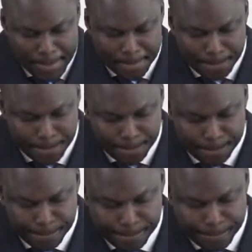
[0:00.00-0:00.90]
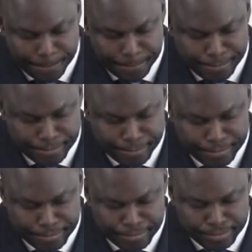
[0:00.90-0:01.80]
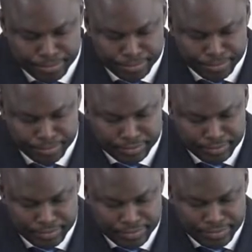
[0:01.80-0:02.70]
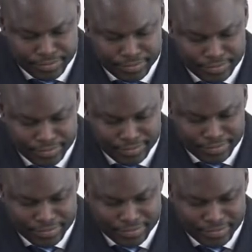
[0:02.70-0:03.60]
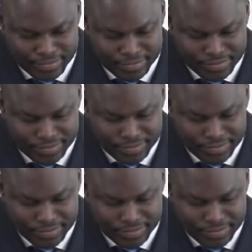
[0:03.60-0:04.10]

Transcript: [no speech]